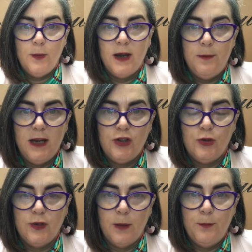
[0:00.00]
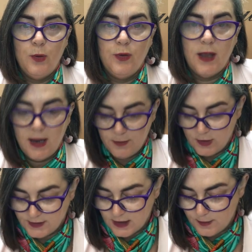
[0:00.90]
we want to make sure that both
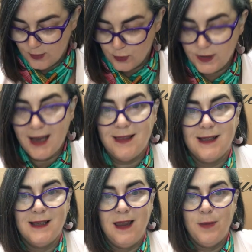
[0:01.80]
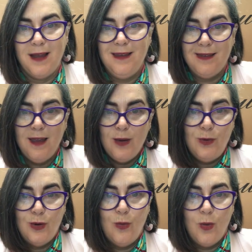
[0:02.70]
eyebrows are both at the same height.
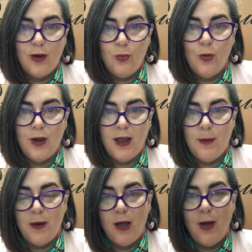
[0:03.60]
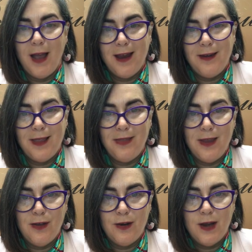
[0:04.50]
We don't want one eyebrow higher than
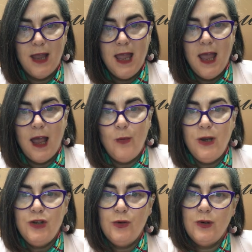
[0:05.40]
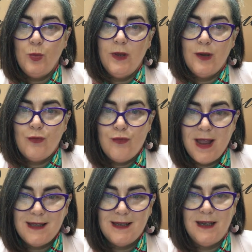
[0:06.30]
the other. And we do it with a
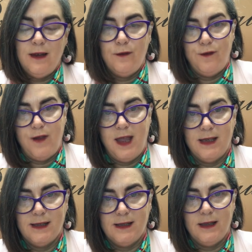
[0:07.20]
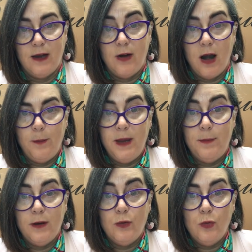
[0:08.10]
resting face. There are
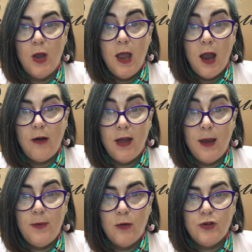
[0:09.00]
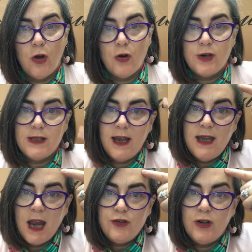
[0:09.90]
people who are eyebrow talkers
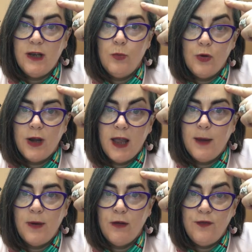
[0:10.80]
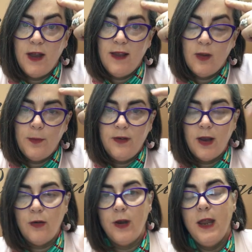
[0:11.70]
and naturally one eyebrow flies up and
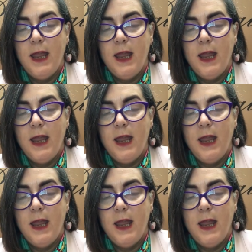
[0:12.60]
down